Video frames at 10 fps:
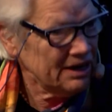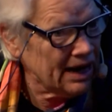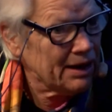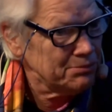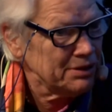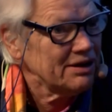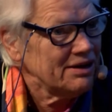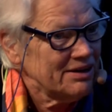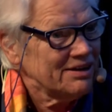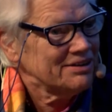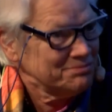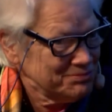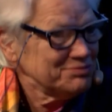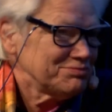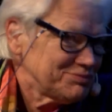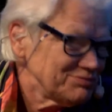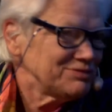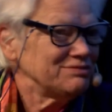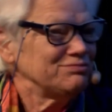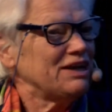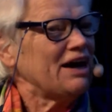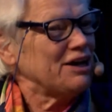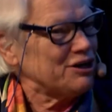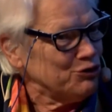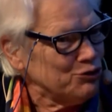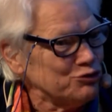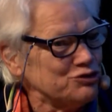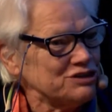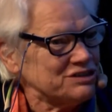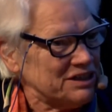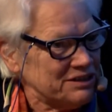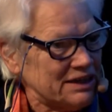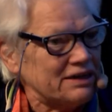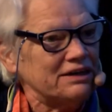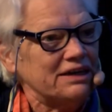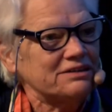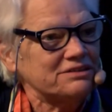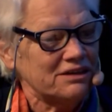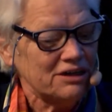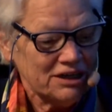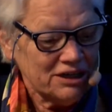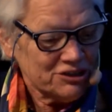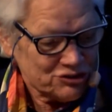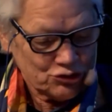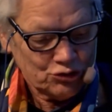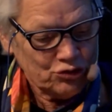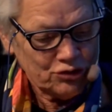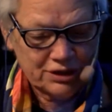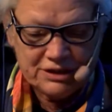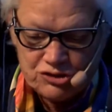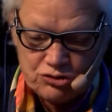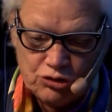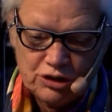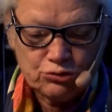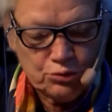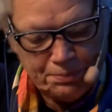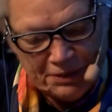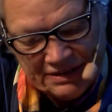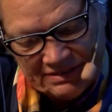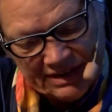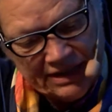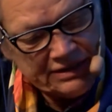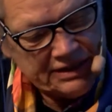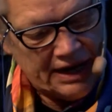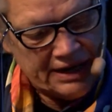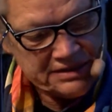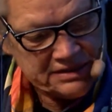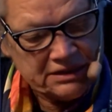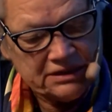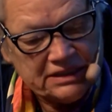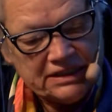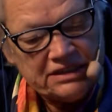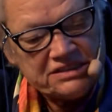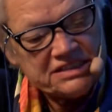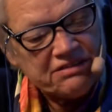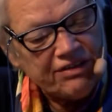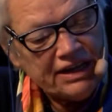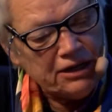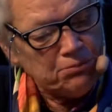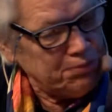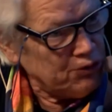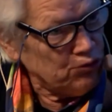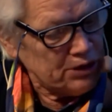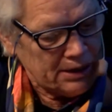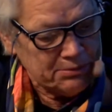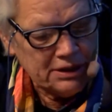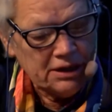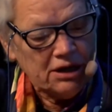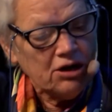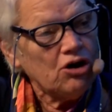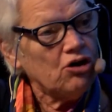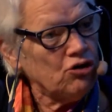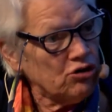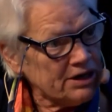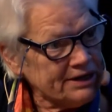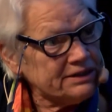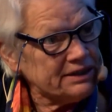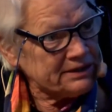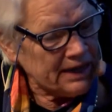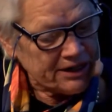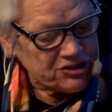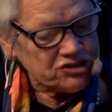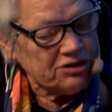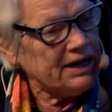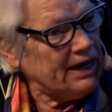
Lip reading: lab diagnosis and techniques. So he's going to present us the screening program, early detection